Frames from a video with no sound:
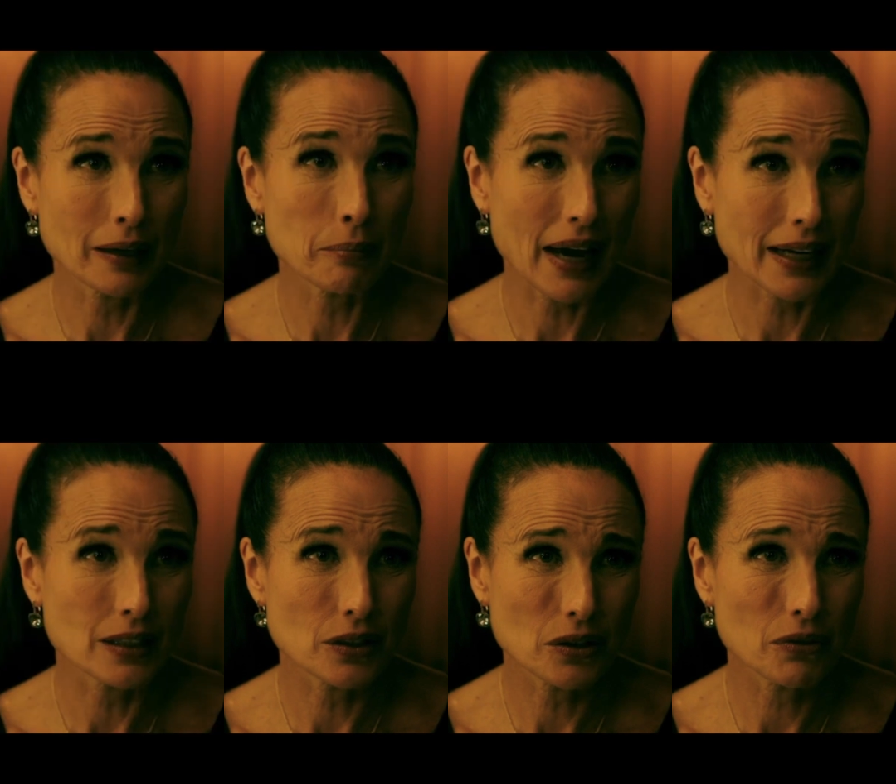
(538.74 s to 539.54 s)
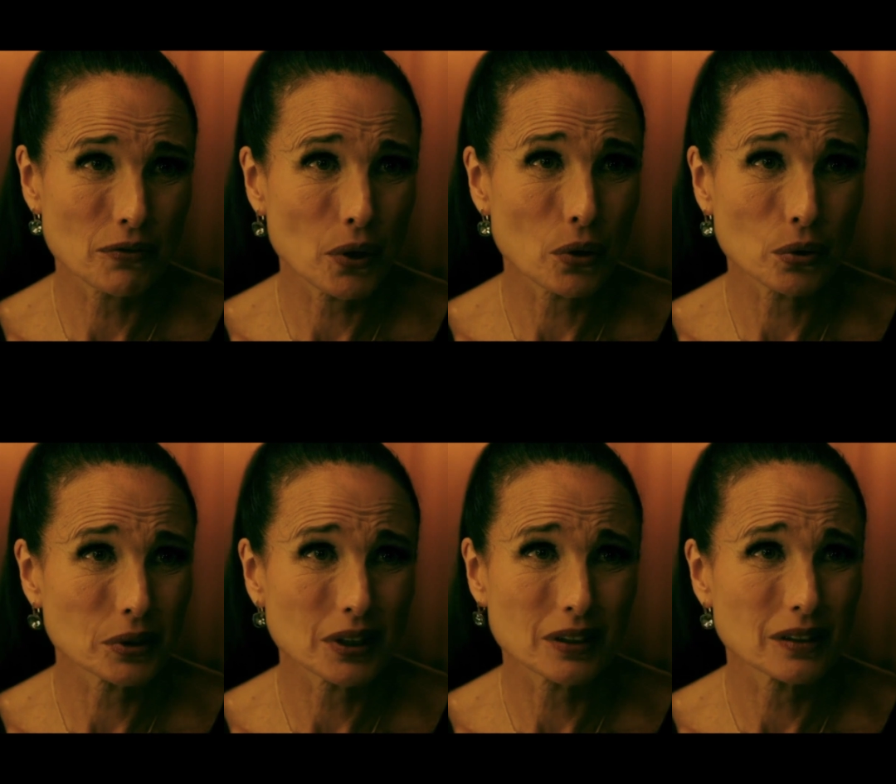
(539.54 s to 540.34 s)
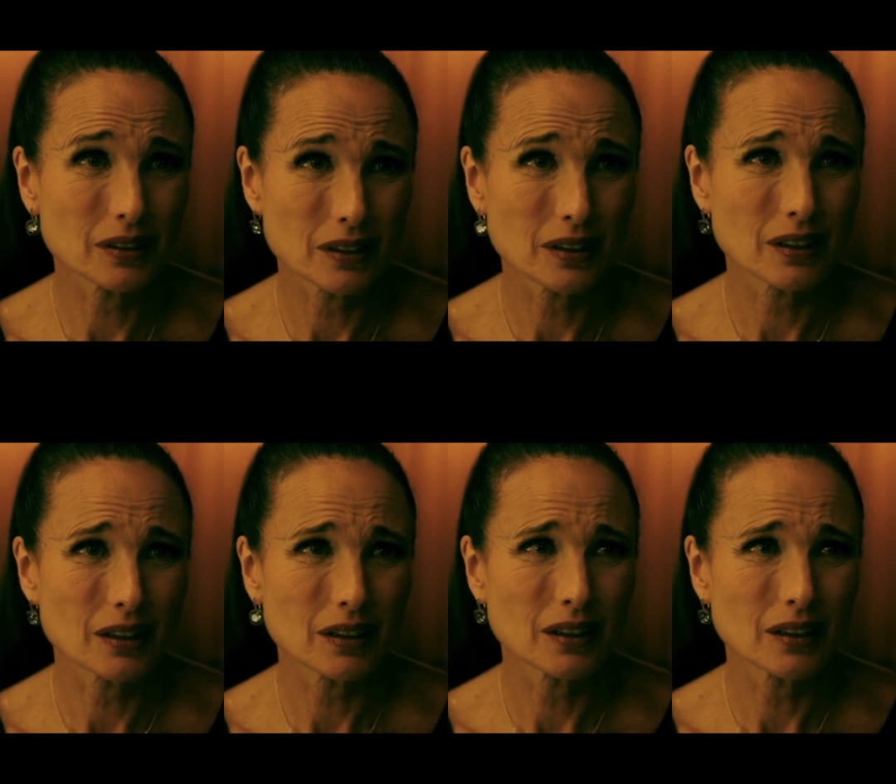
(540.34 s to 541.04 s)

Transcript: her desire for acceptance.